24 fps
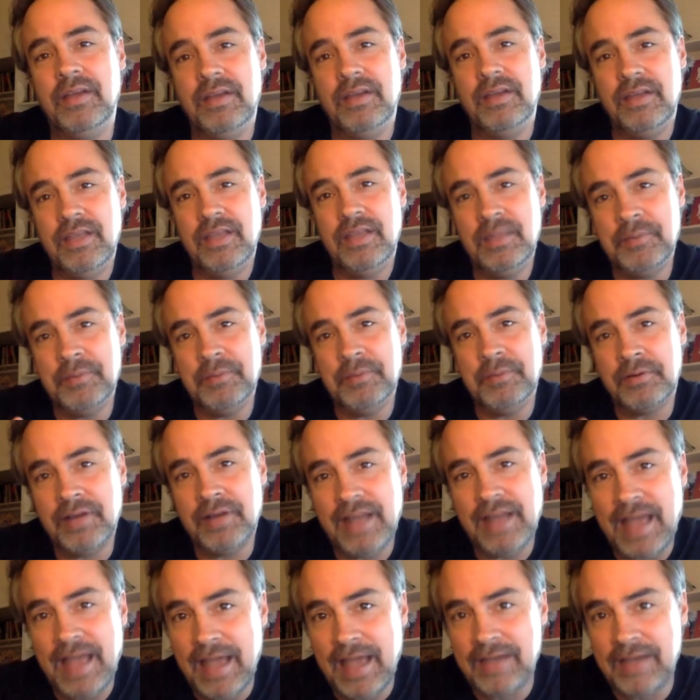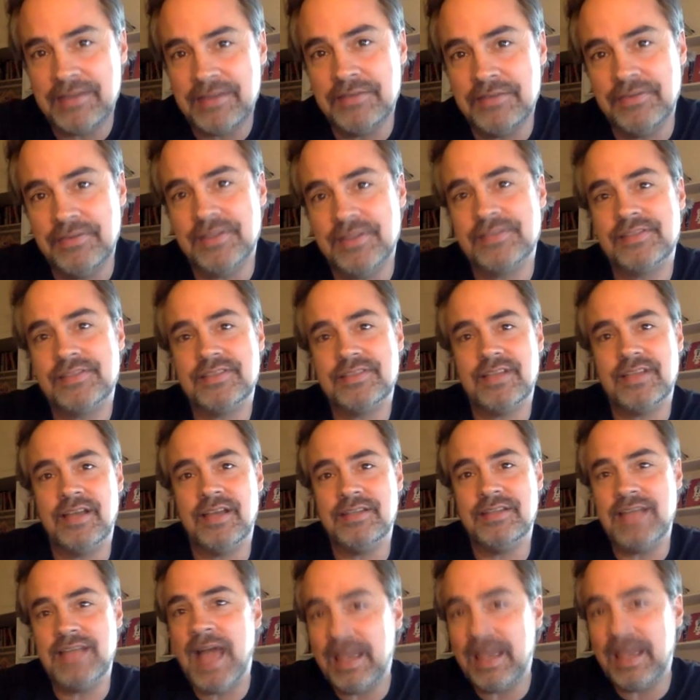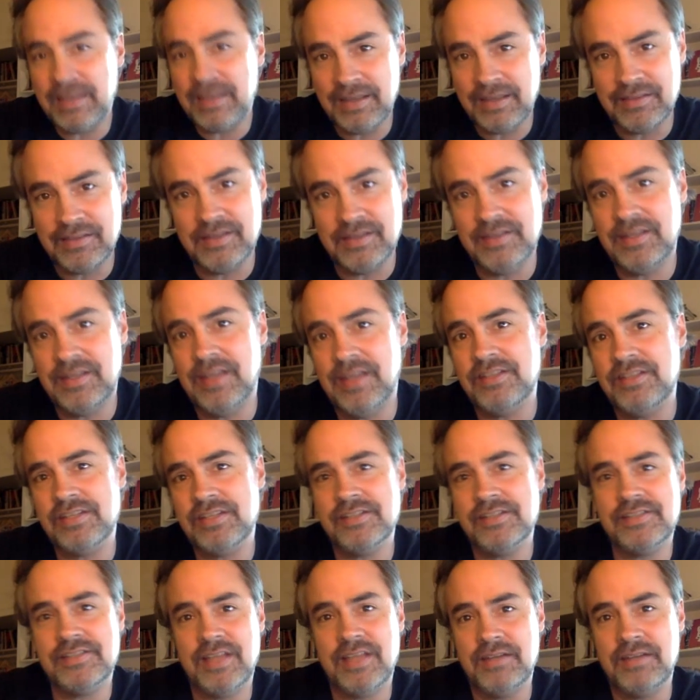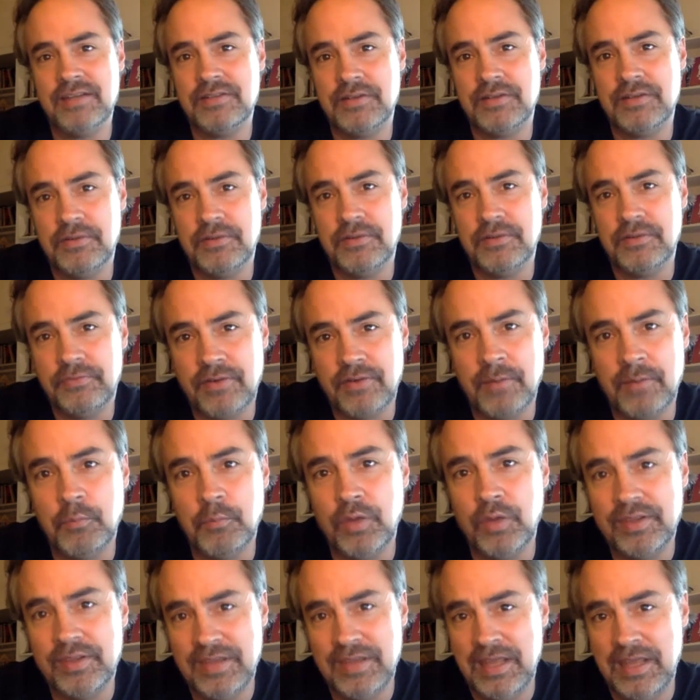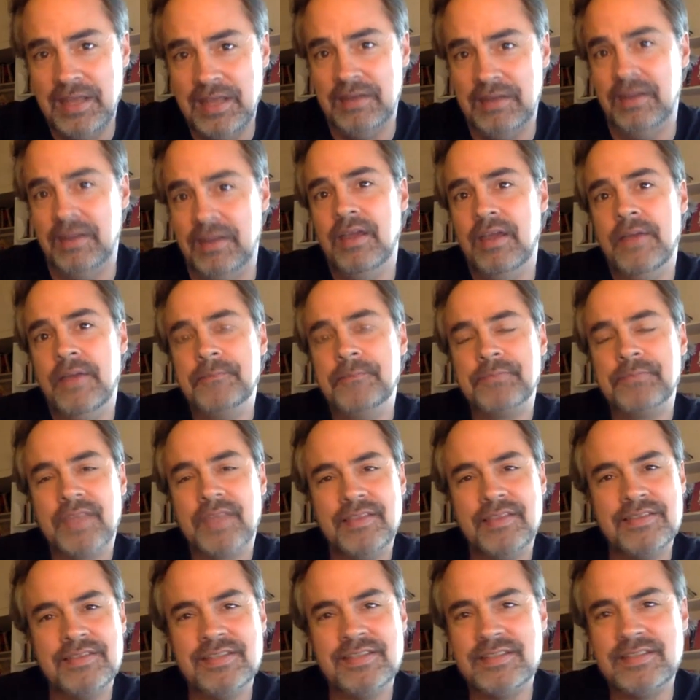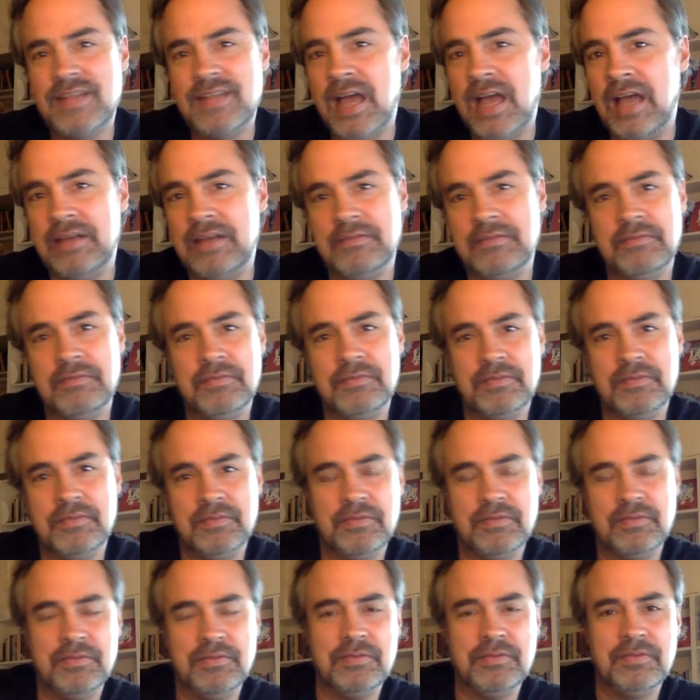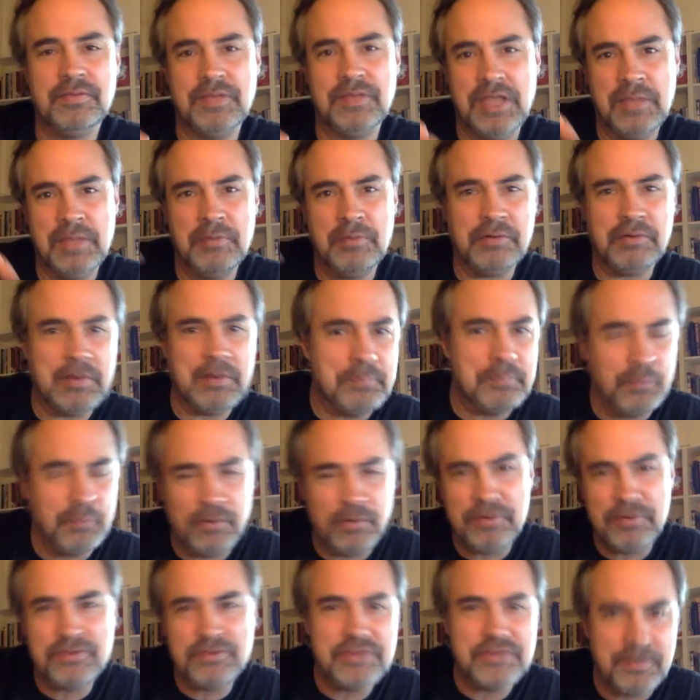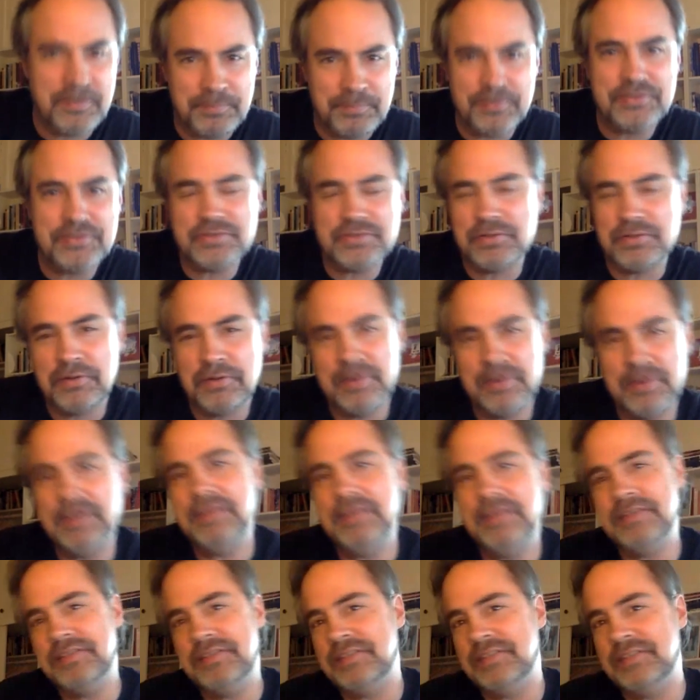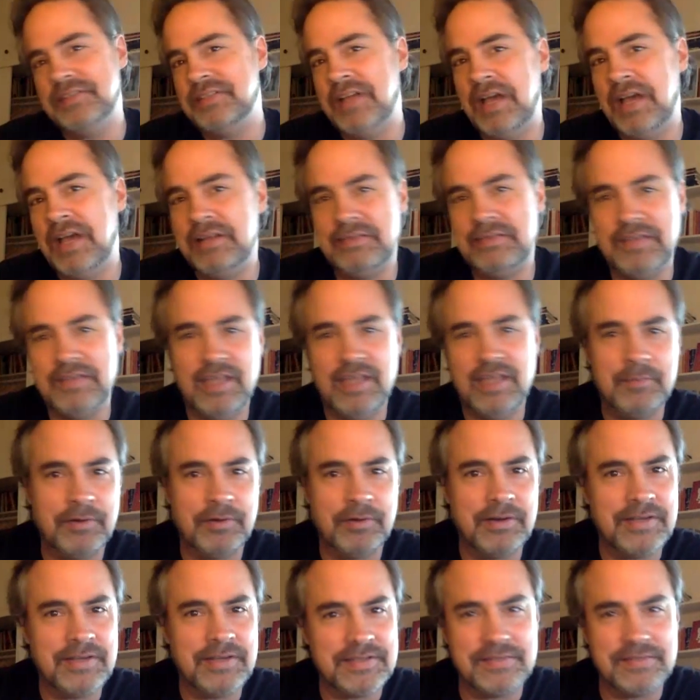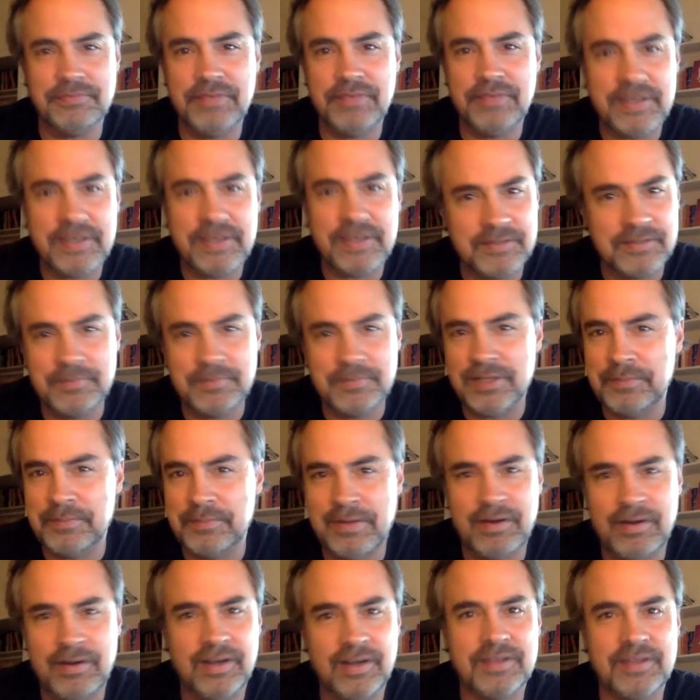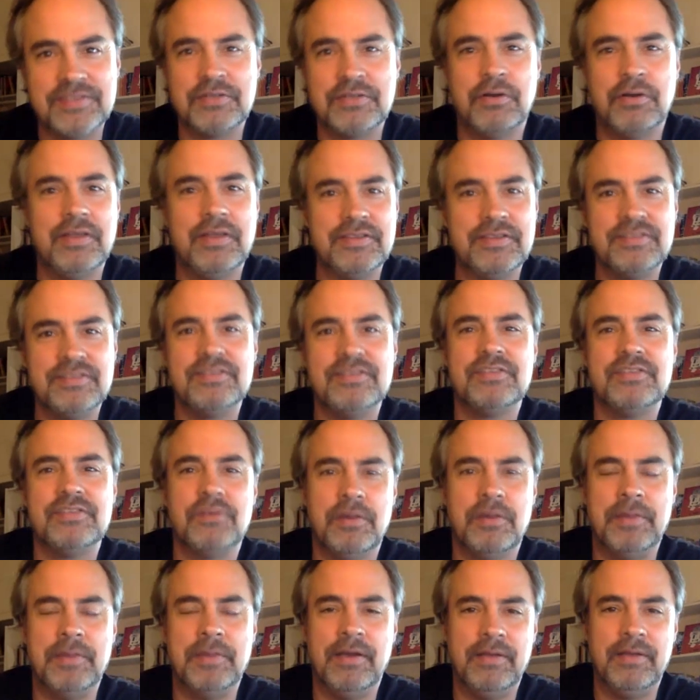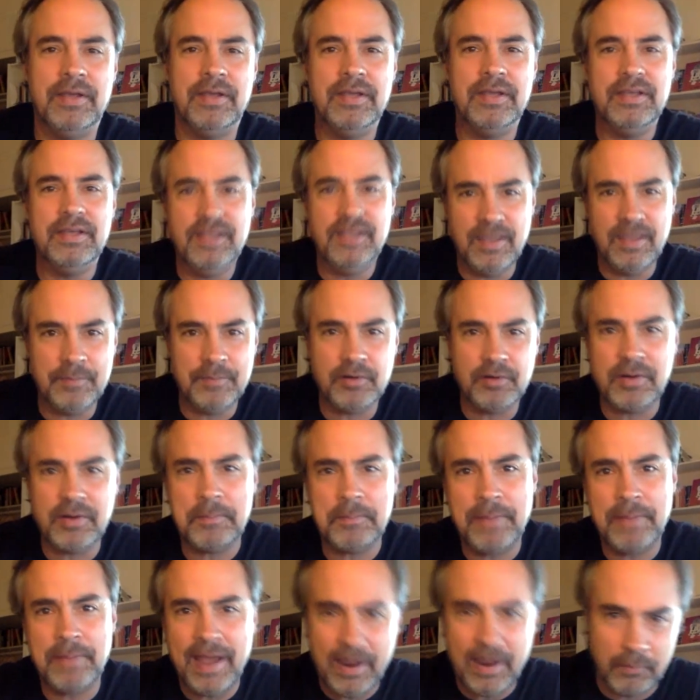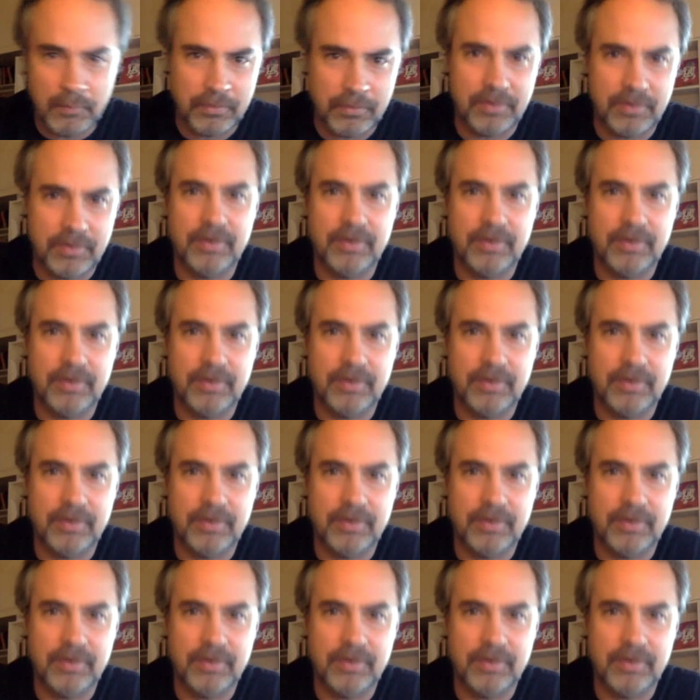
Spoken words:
immigrant activists attacking the detention center from within. This is not the immigrant border jumper story. This is not the immigrant as a victim in America story. This is a story about immigrant power,